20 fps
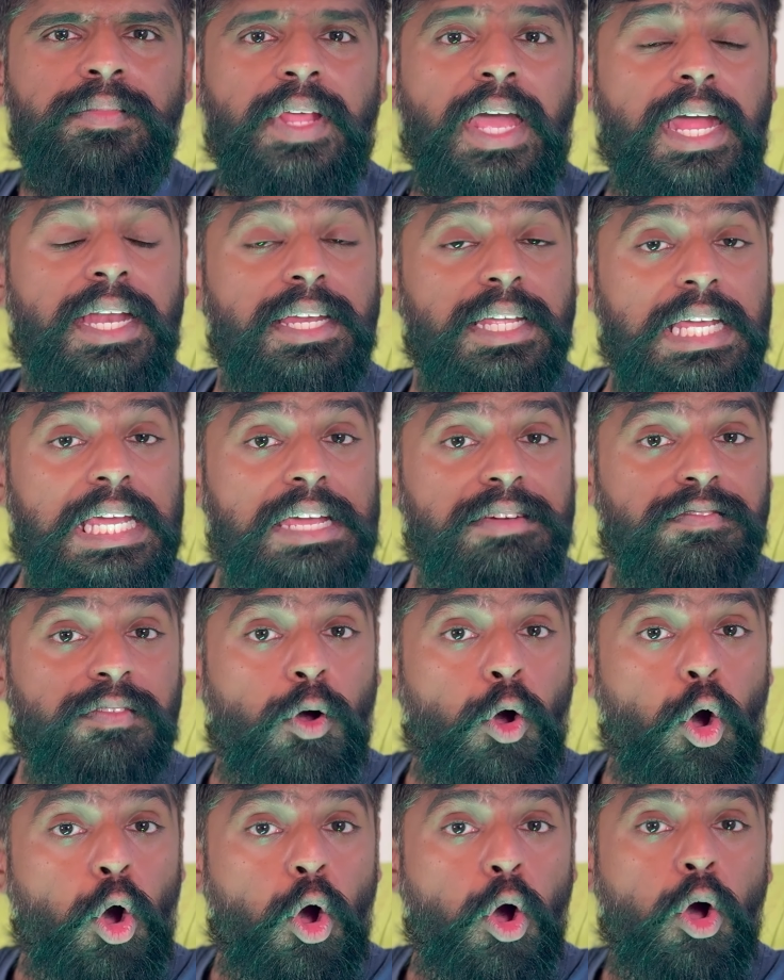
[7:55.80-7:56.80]
And if
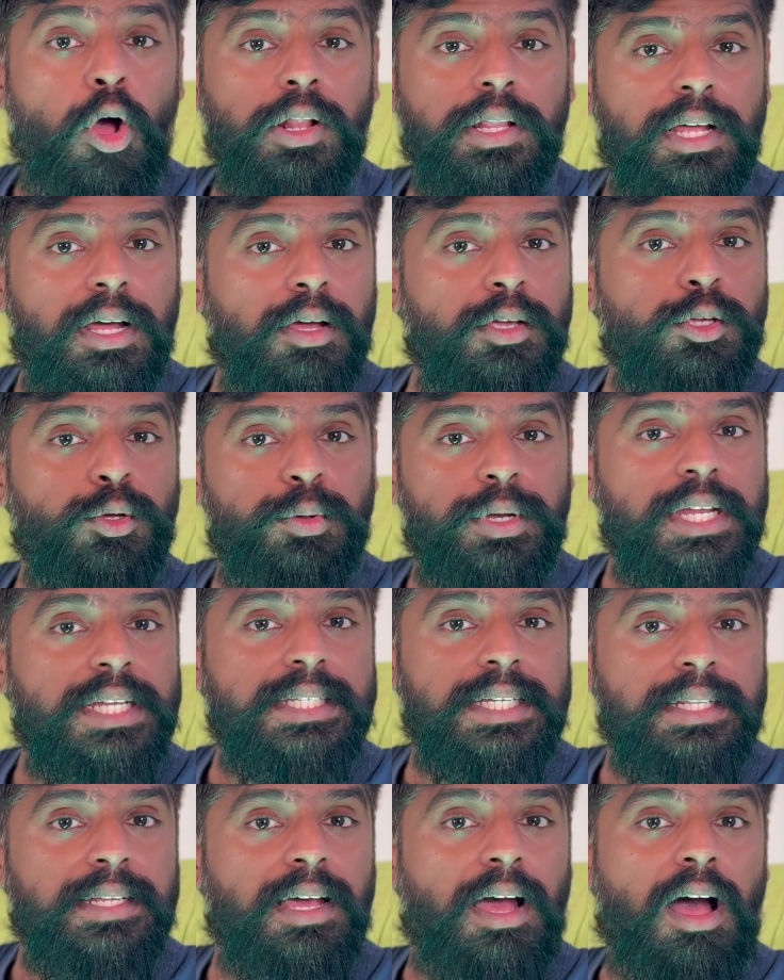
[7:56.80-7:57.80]
all the
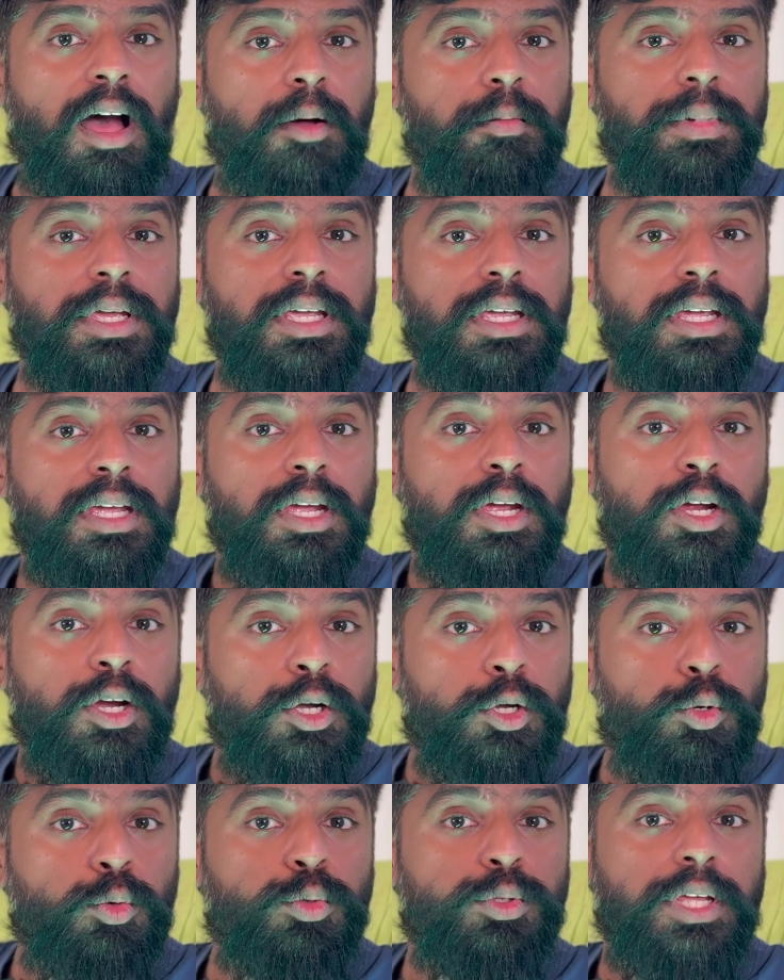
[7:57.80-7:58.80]
units in the army
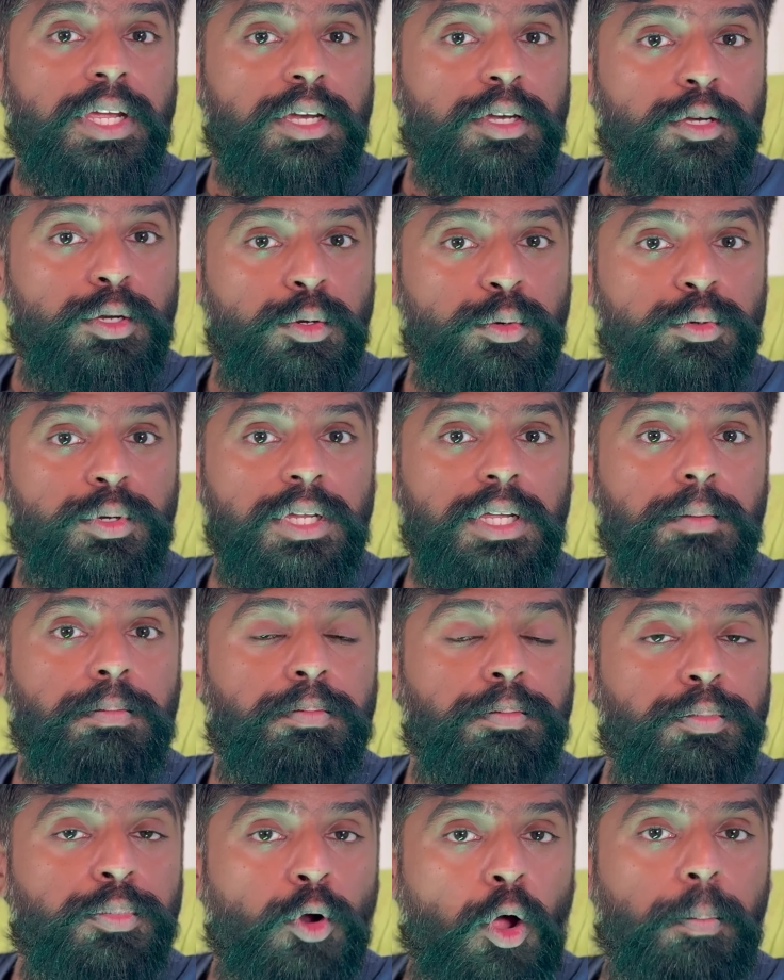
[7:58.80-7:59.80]
do their duty
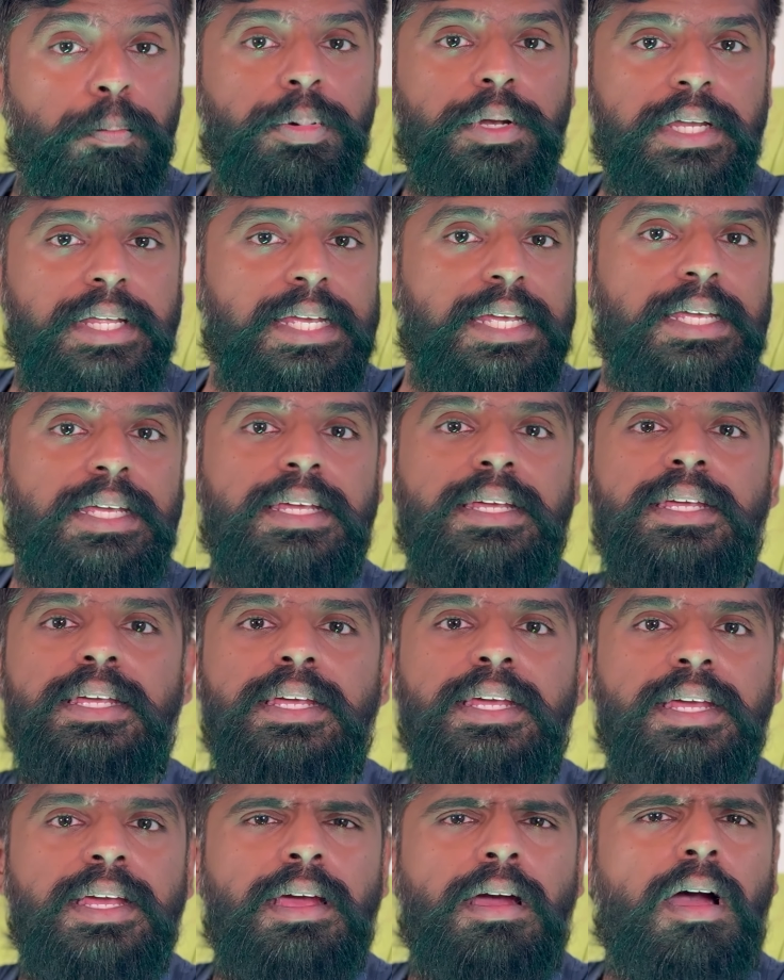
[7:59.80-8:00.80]
properly,
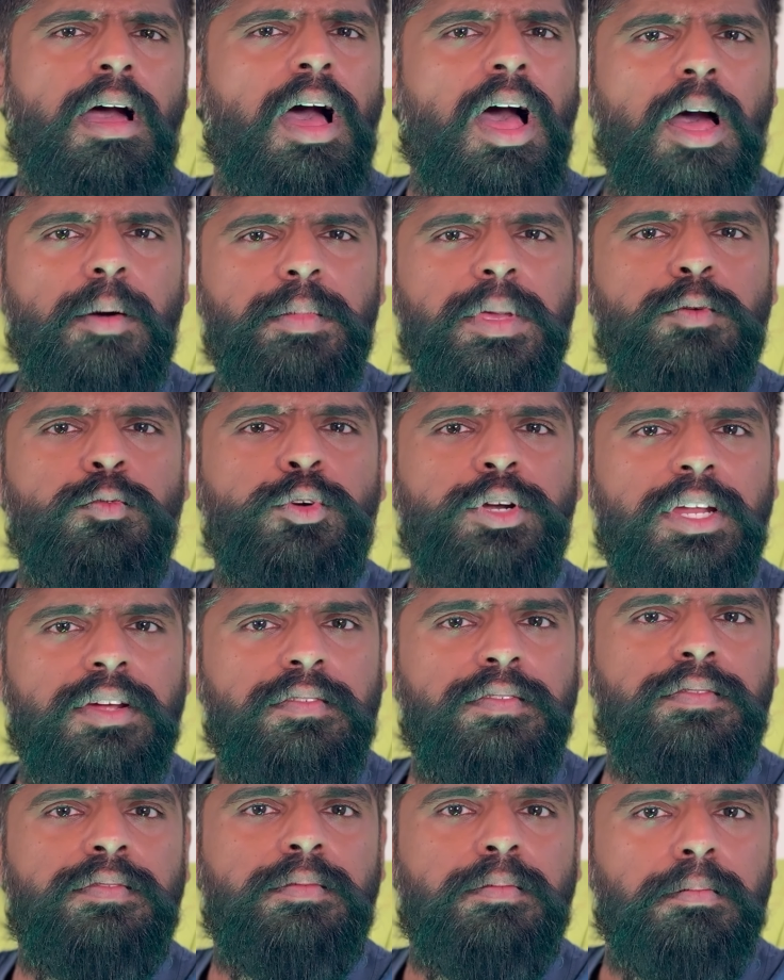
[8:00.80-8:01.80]
army would
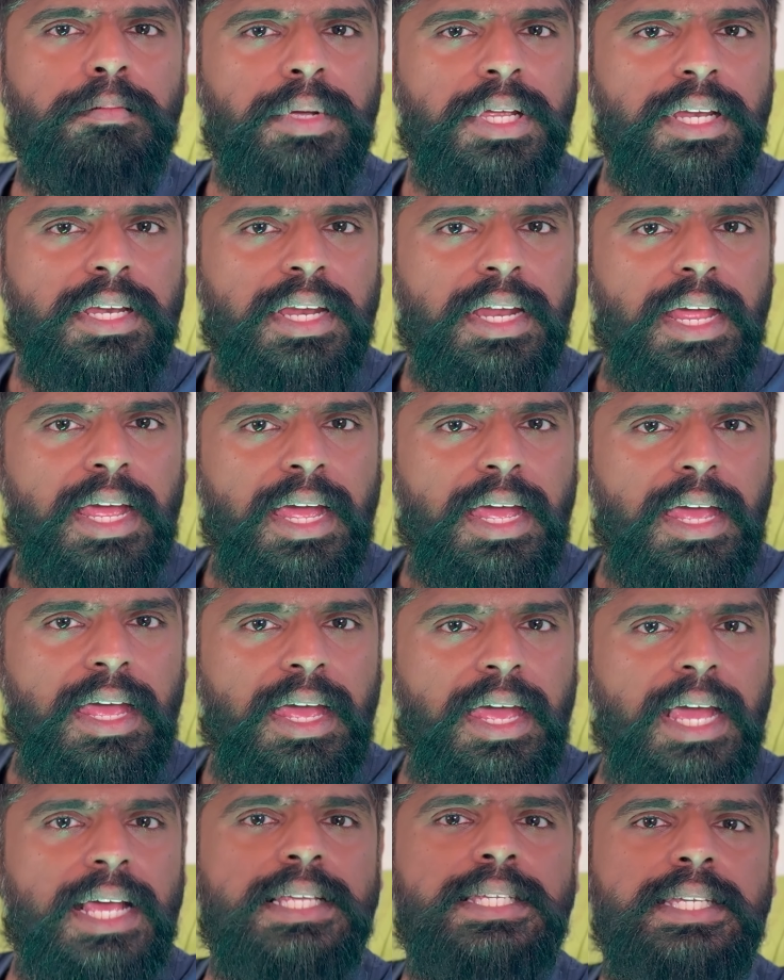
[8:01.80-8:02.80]
have been
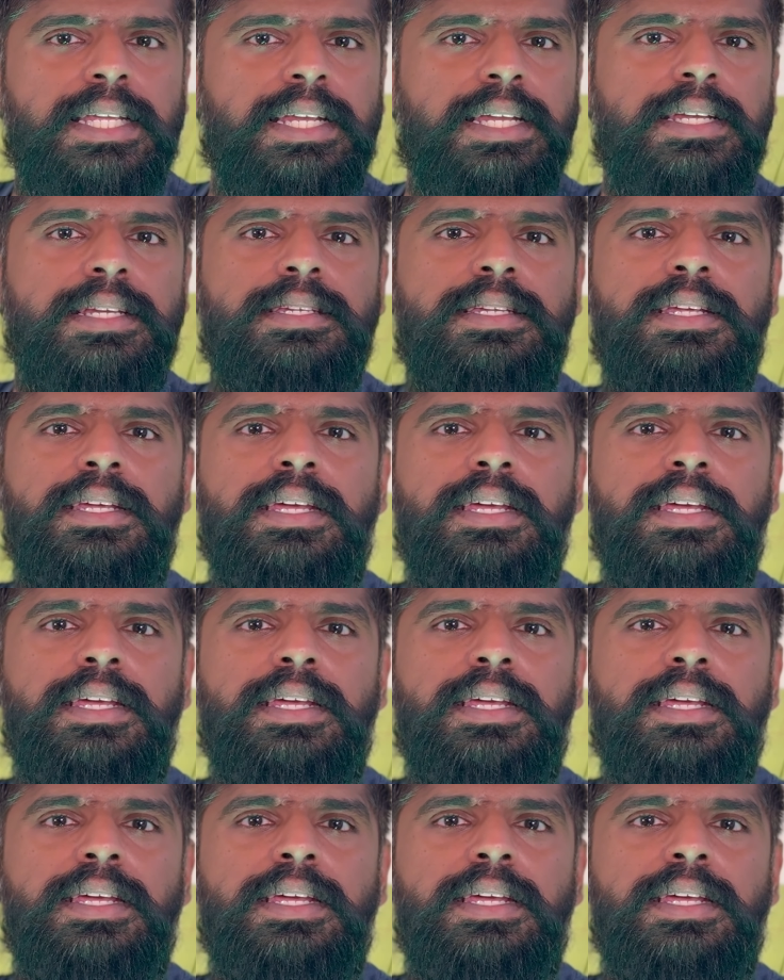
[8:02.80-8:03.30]
excellent